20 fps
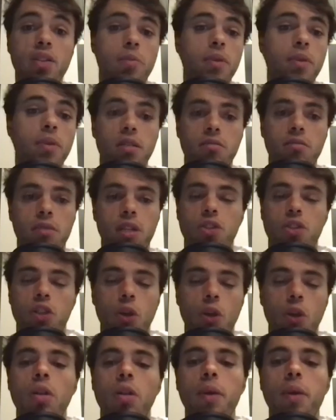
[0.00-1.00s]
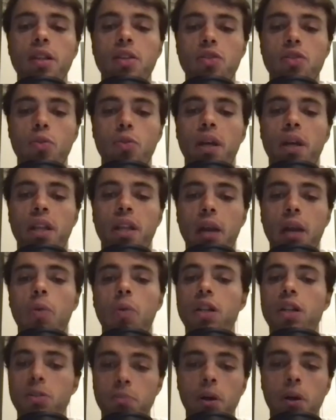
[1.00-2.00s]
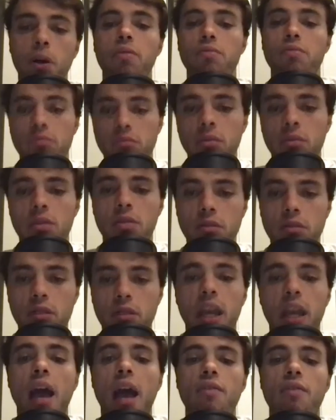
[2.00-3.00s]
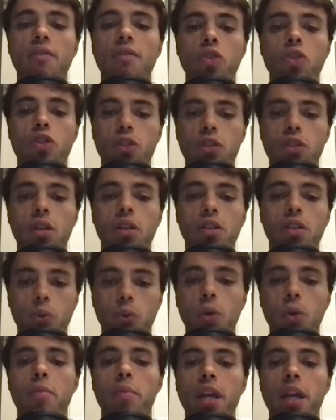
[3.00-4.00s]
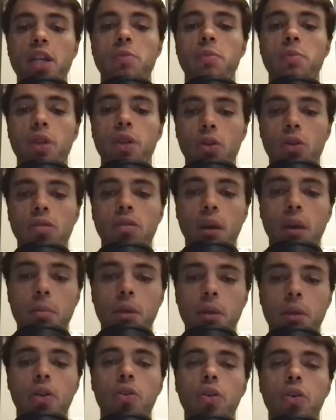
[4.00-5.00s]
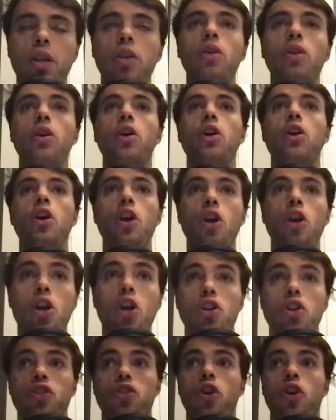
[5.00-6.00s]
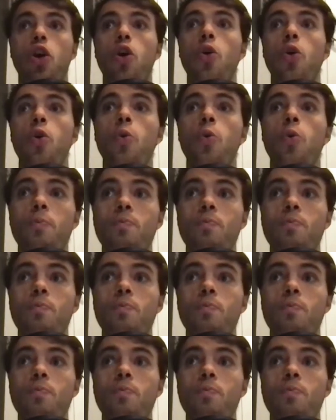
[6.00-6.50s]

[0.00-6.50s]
I mean, it's only been Stupa and Yanguas, but they have lost to other pairs beyond Tapia and Coello. So